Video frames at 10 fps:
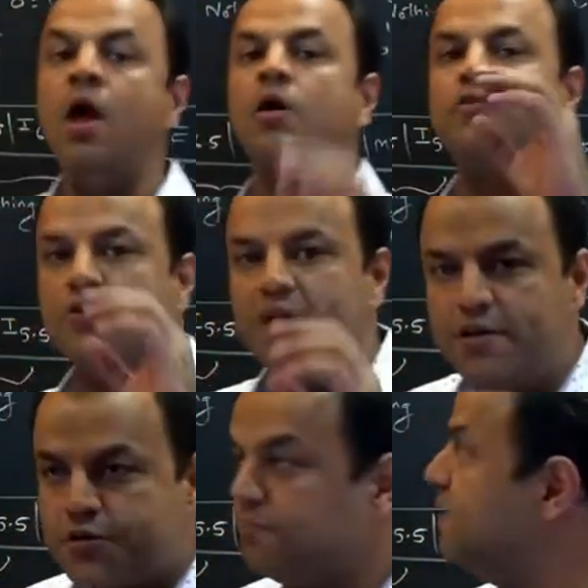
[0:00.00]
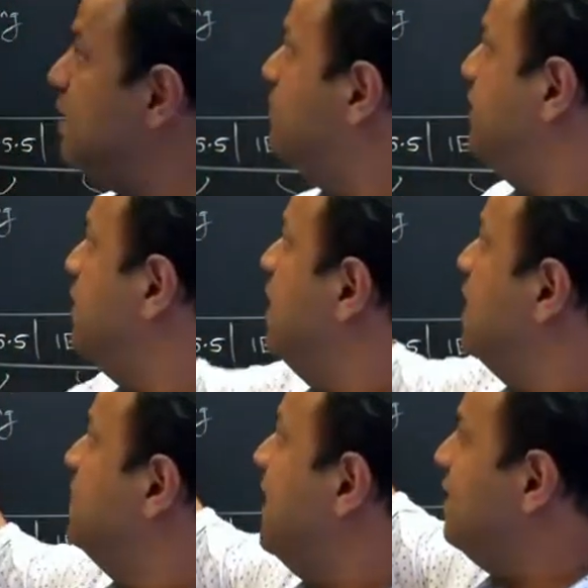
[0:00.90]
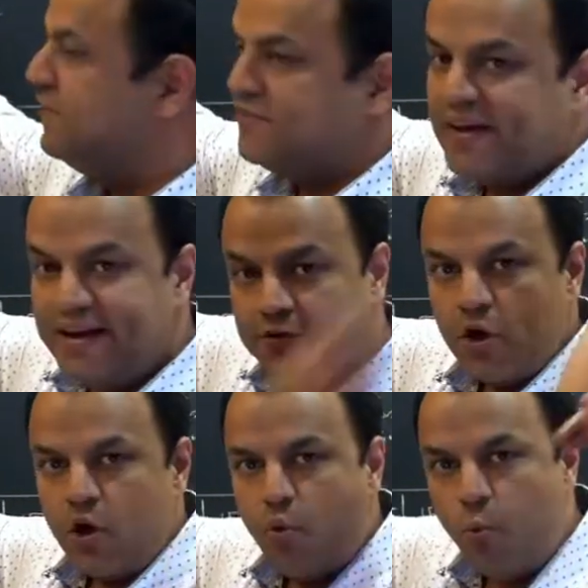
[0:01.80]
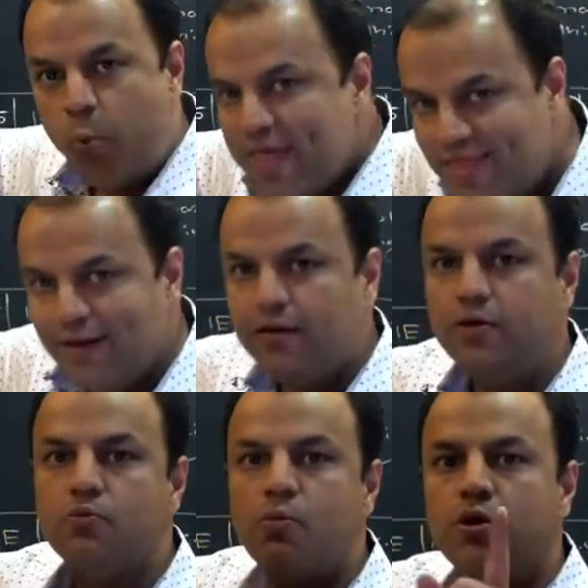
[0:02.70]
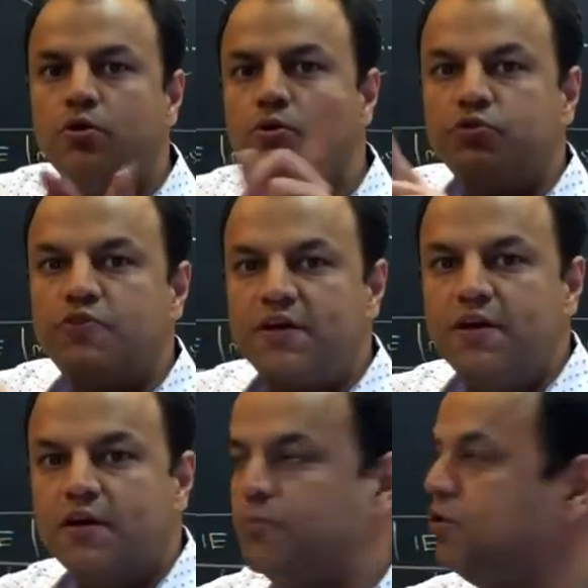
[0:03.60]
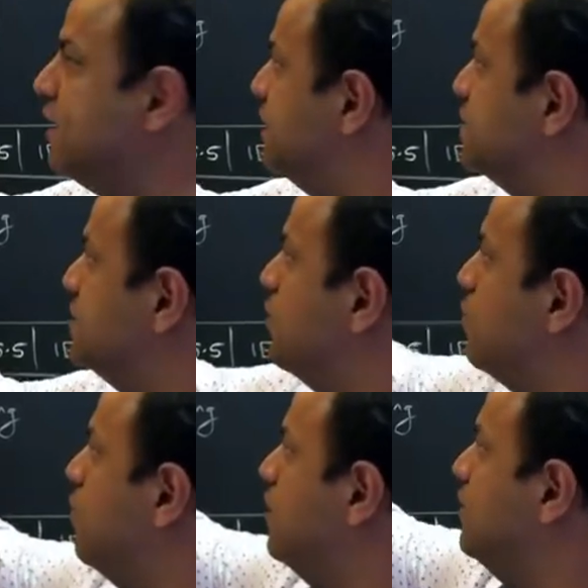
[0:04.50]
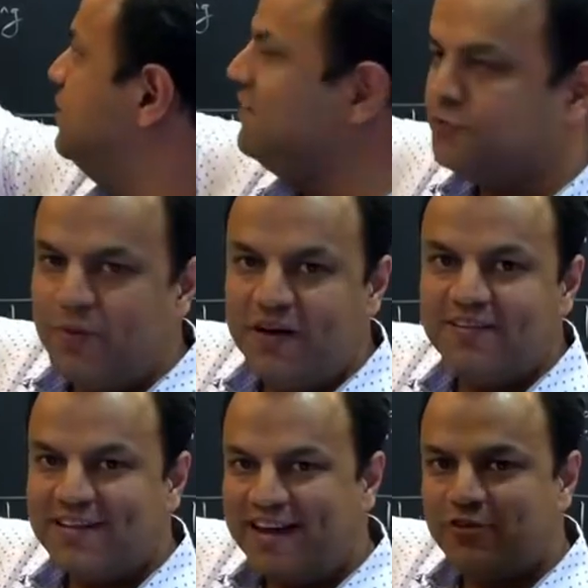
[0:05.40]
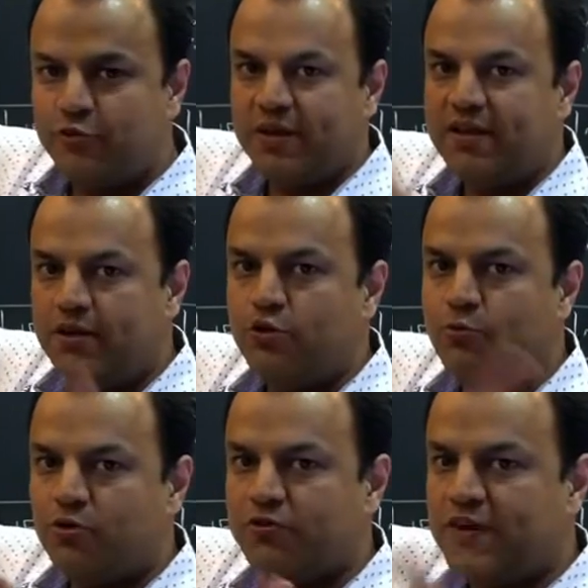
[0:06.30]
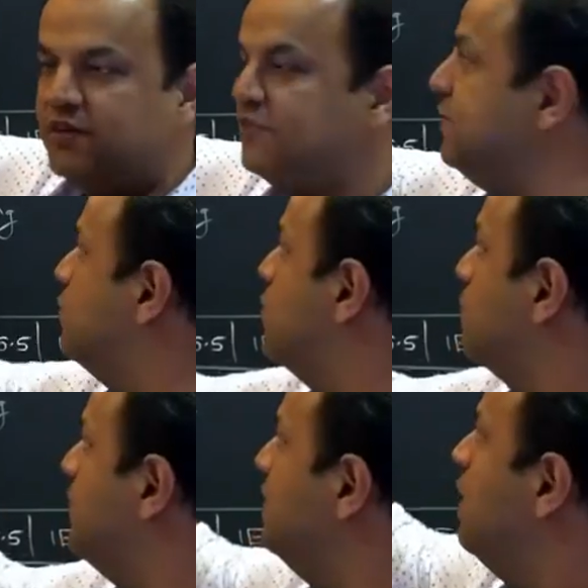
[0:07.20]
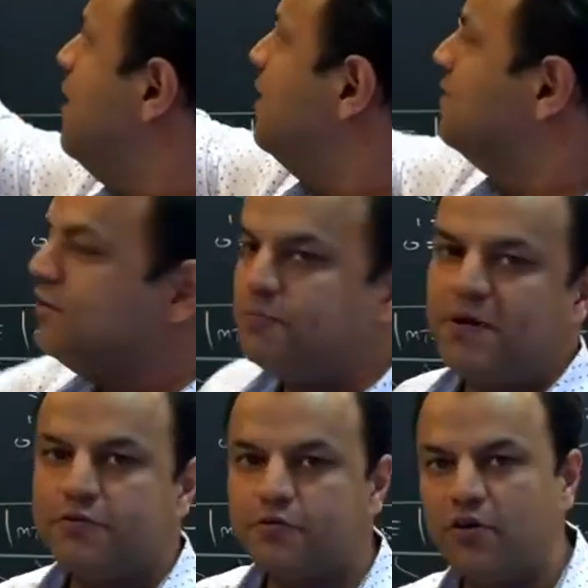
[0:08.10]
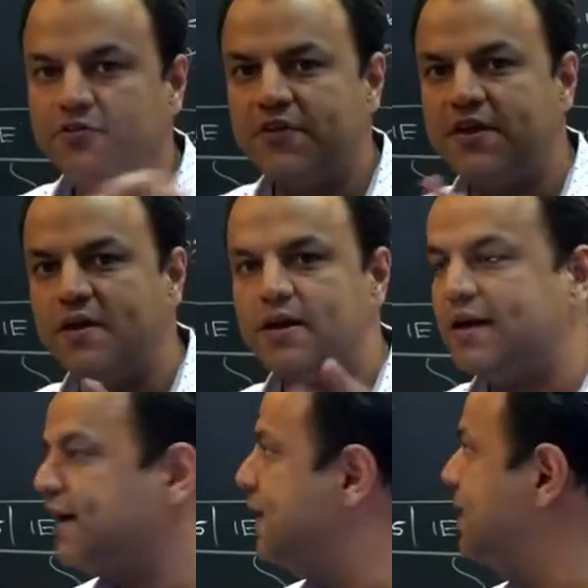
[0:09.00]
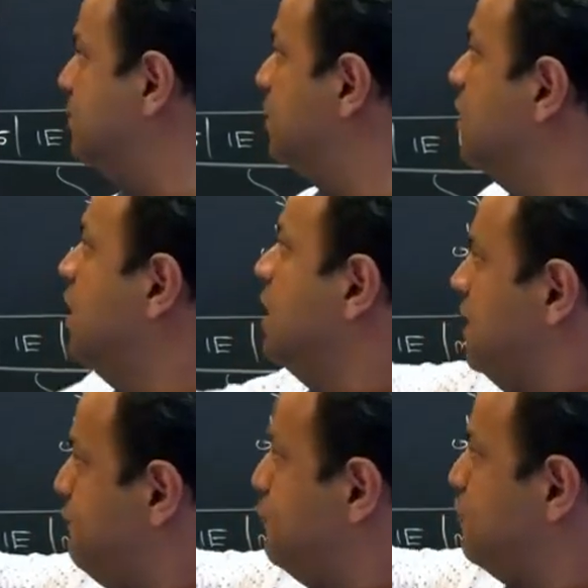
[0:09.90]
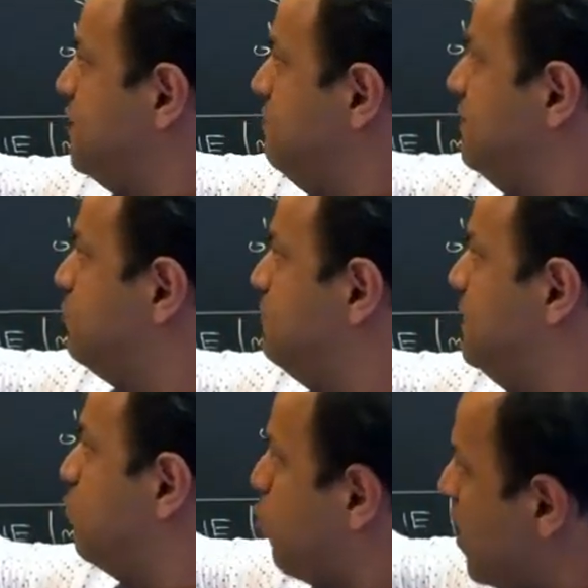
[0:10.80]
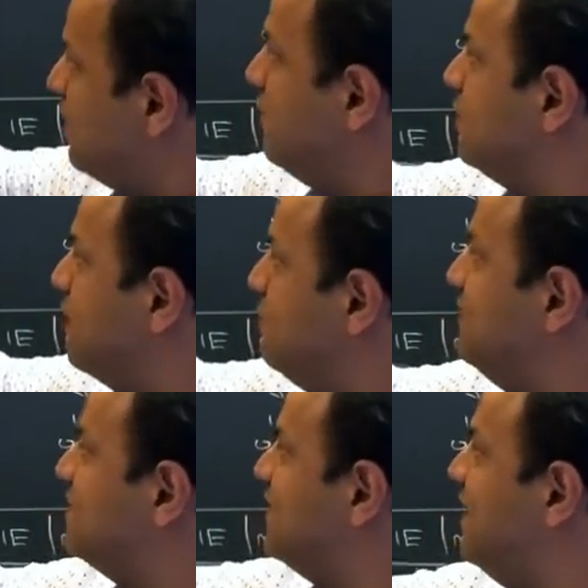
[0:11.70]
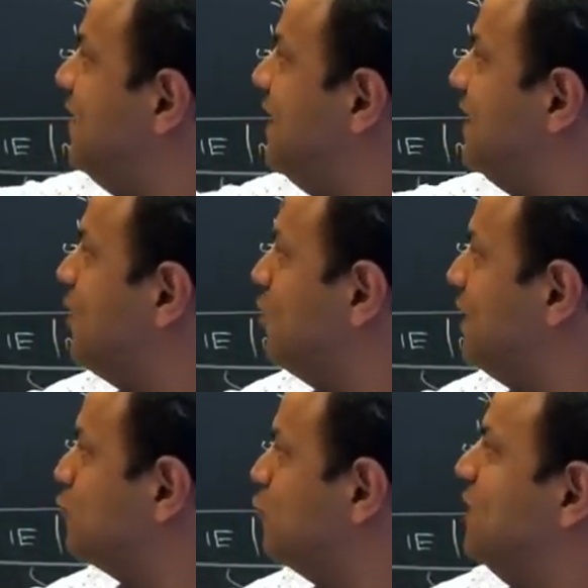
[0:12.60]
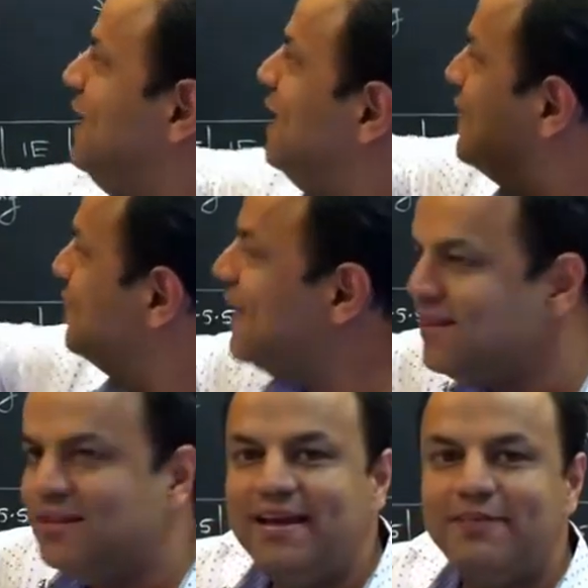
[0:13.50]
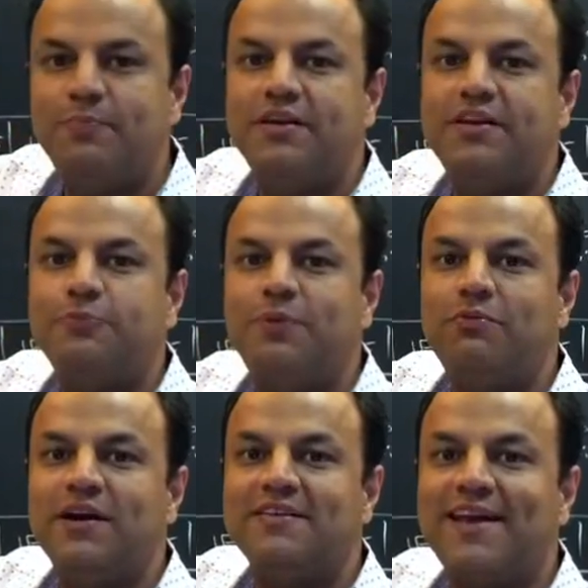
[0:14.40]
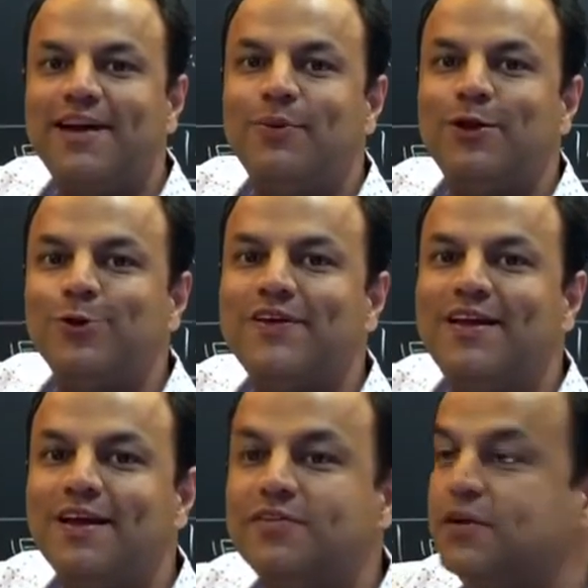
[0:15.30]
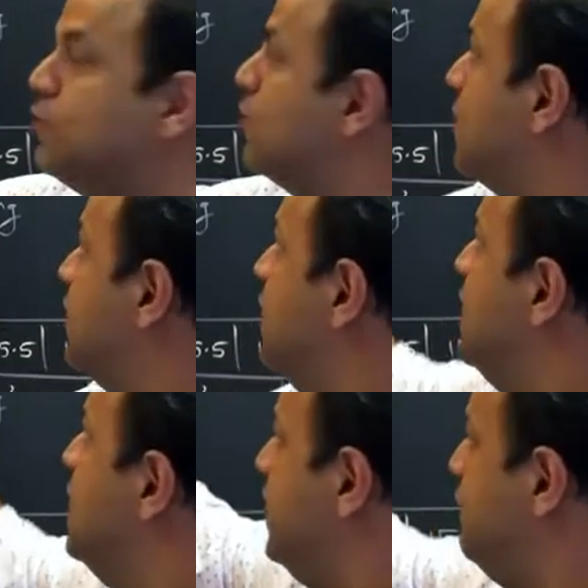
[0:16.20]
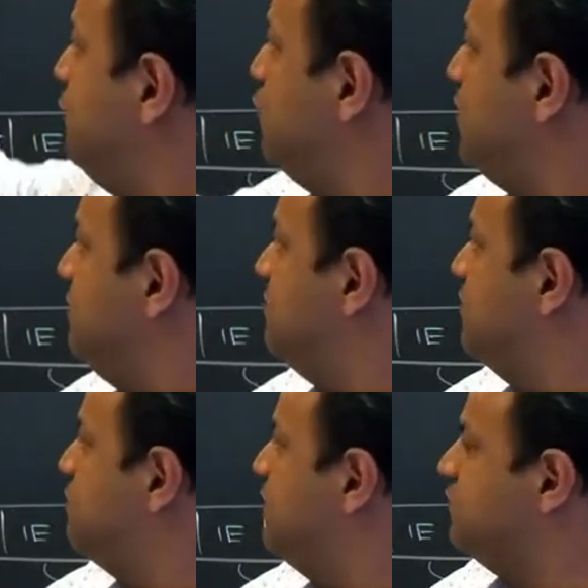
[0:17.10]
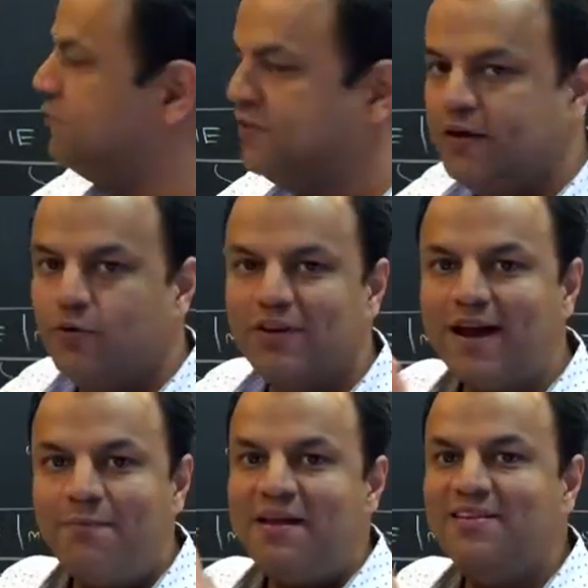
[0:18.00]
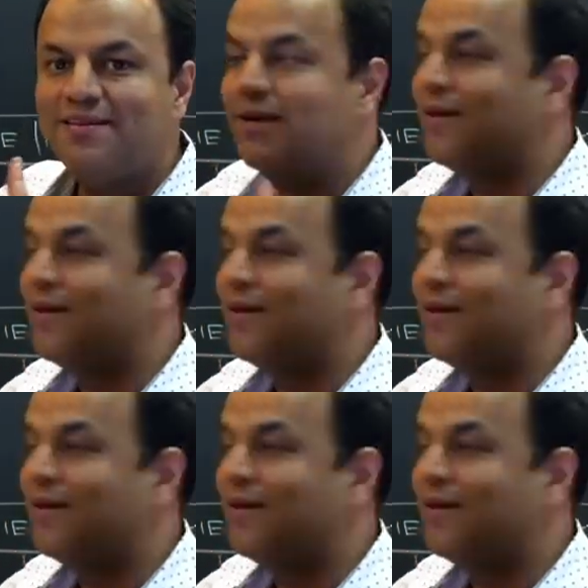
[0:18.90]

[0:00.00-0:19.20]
So there should be a bit that decides whether you want to do serial communication or not. This bit decides whether you want to send 0 or 1. This bit is called serial data enable. If you keep this bit 1, that means send data on SOD, then this bit will decide whether you are sending a 0 or 1. If you keep this bit 0, that means